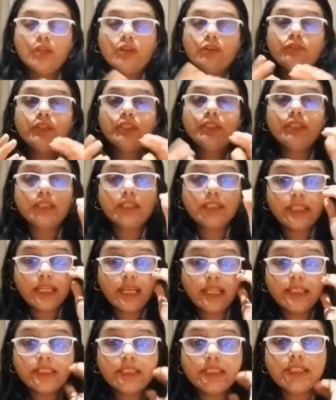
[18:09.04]
When the
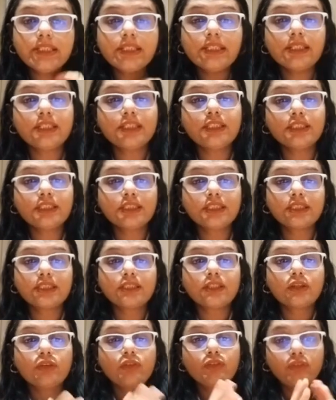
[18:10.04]
reality
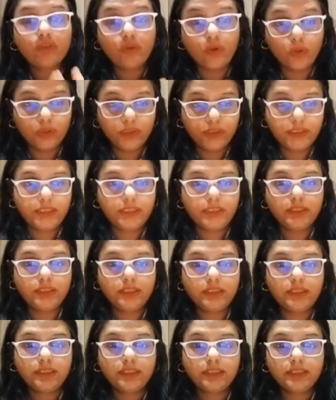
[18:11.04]
is false,
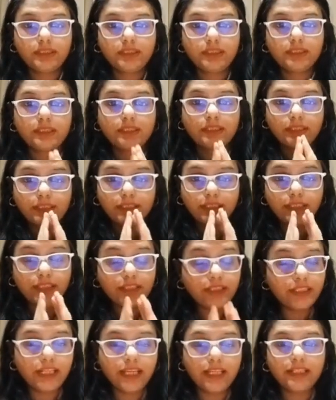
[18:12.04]
in
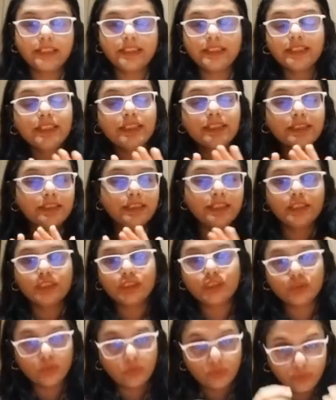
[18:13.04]
reality there
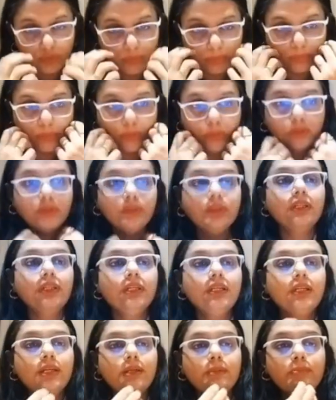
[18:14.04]
is no football,
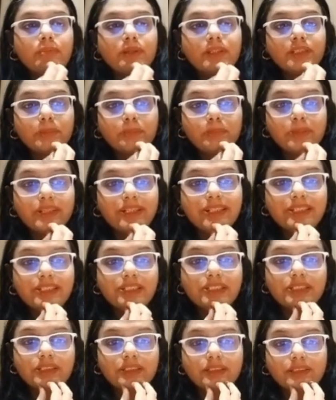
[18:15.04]
but the
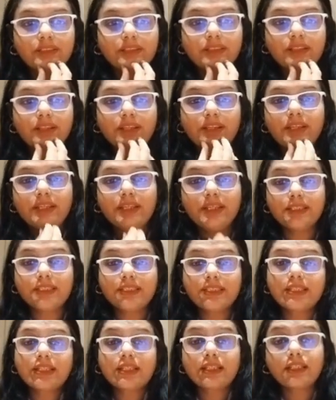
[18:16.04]
prediction
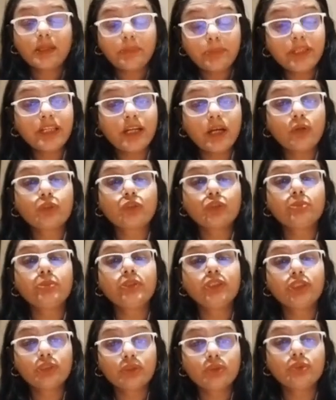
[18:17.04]
is coming out to
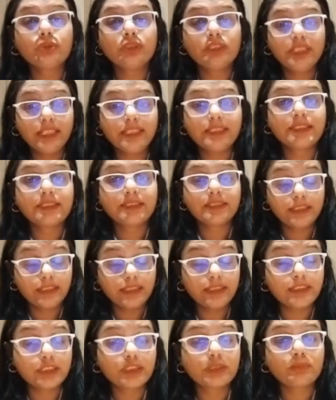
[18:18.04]
be true, yes, there
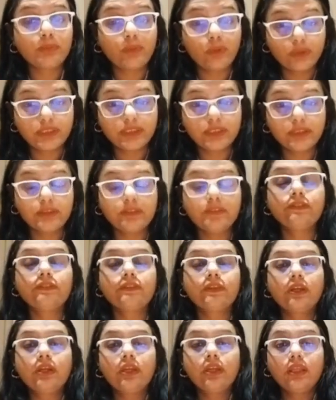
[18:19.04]
is positive,
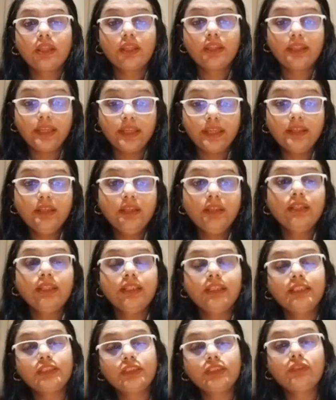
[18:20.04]
then
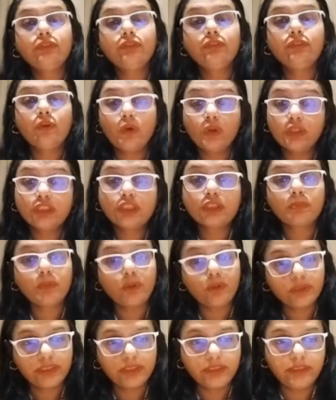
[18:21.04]
it's a false
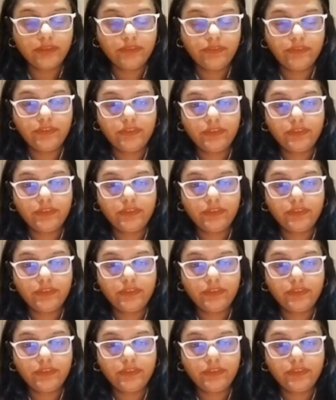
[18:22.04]
positive.